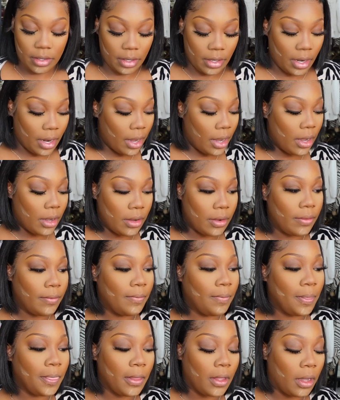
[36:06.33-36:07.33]
Now
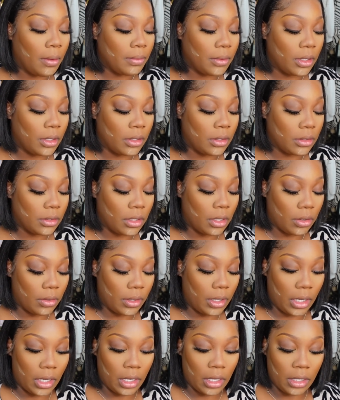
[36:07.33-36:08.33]
I'm gonna go
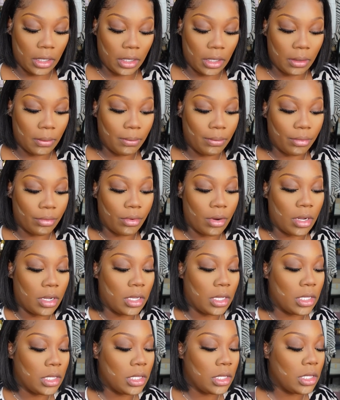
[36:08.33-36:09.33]
ahead and
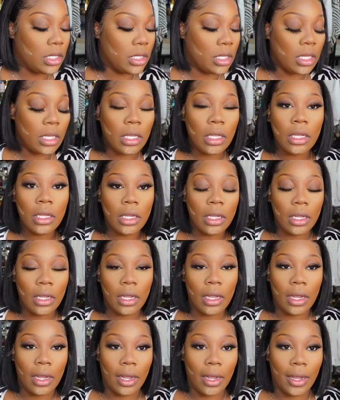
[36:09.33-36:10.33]
bronze
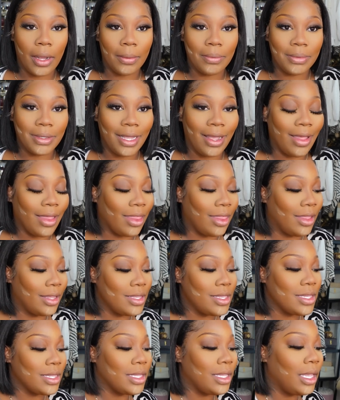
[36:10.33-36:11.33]
up
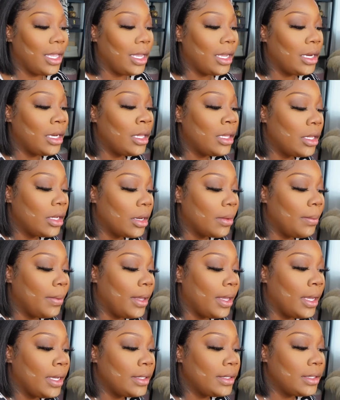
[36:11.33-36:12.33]
the skin a little
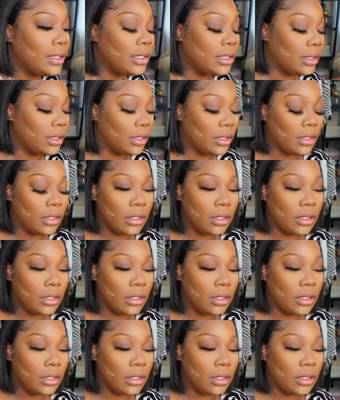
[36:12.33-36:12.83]
bit.